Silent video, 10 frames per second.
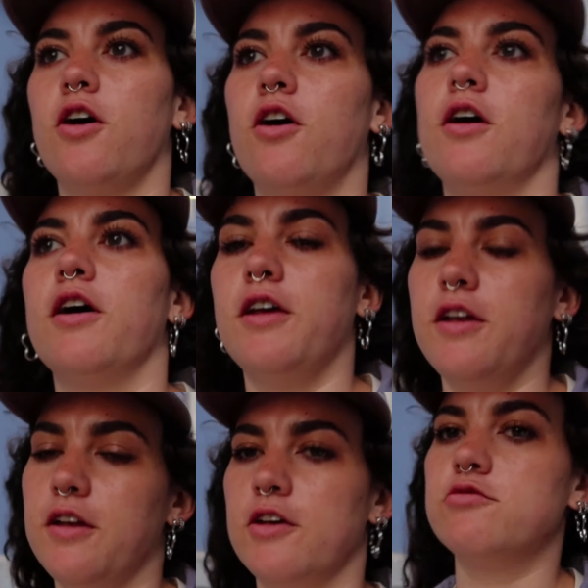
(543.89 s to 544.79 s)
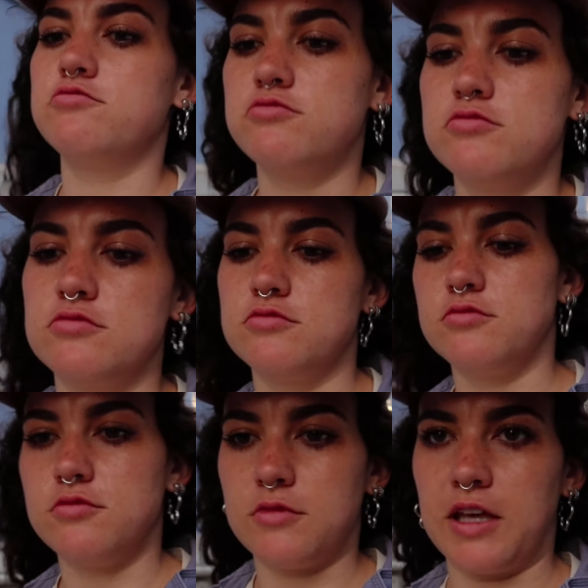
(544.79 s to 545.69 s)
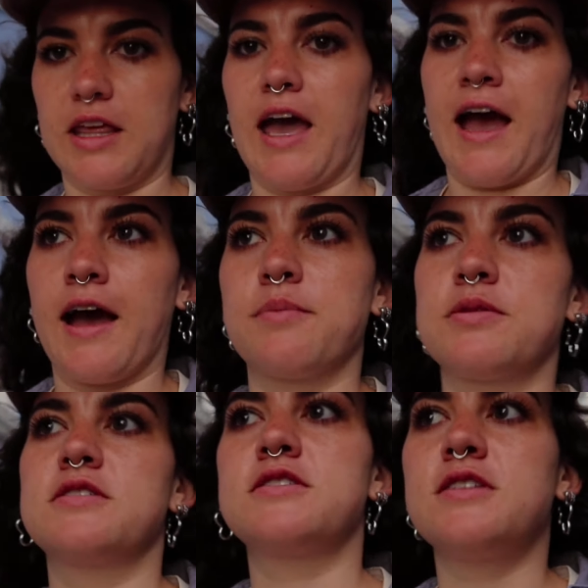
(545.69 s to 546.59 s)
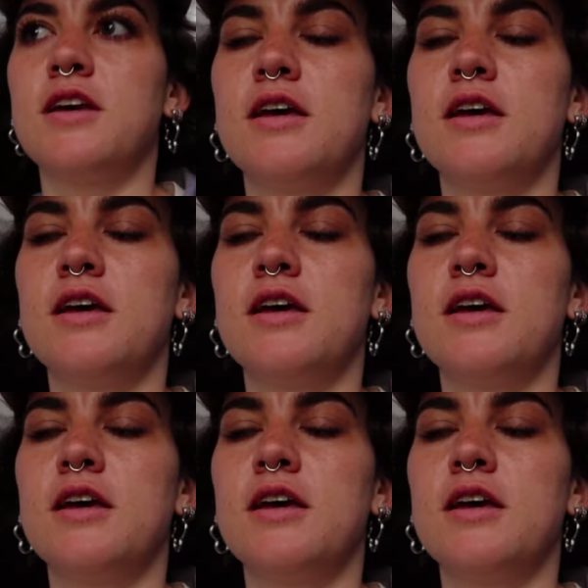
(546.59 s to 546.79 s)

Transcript: on like apps.